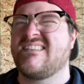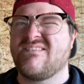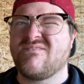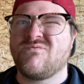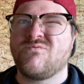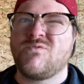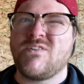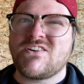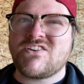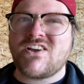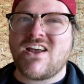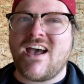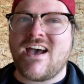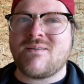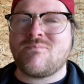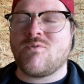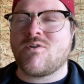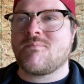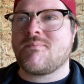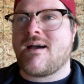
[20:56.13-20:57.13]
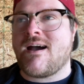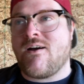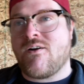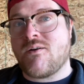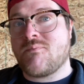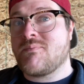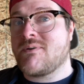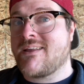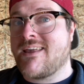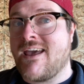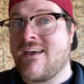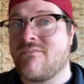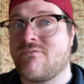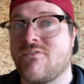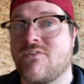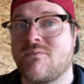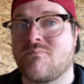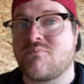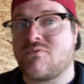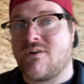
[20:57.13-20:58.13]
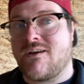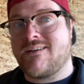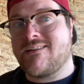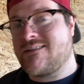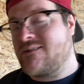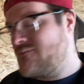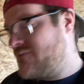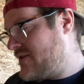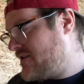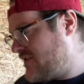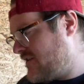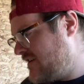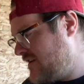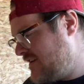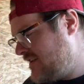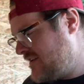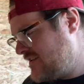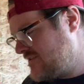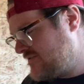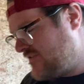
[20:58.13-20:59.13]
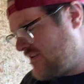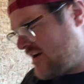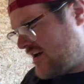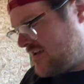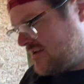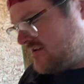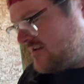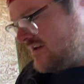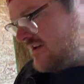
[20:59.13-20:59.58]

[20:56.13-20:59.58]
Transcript: Wish it had more power, but again, for the price and what you're getting, is fine.